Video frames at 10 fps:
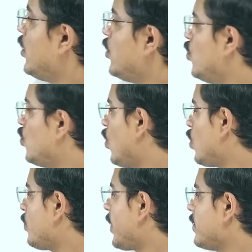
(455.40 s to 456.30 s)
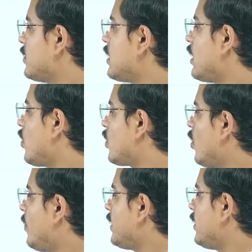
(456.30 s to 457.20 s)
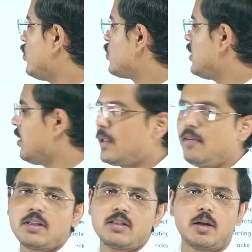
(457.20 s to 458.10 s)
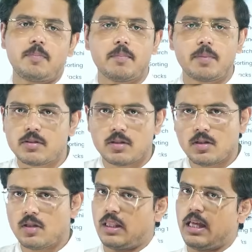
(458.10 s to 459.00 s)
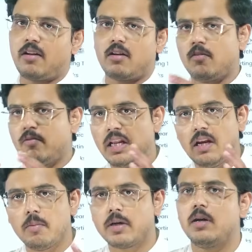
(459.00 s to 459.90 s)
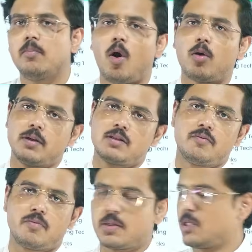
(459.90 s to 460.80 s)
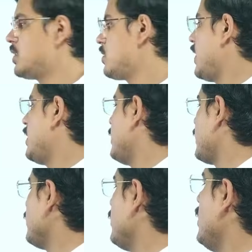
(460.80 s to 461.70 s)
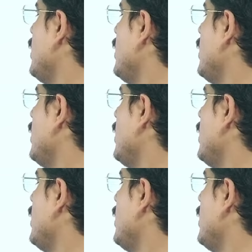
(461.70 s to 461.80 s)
You go to prepinsta.com. Either you see the previous year papers, their very limited blog based information is available to you.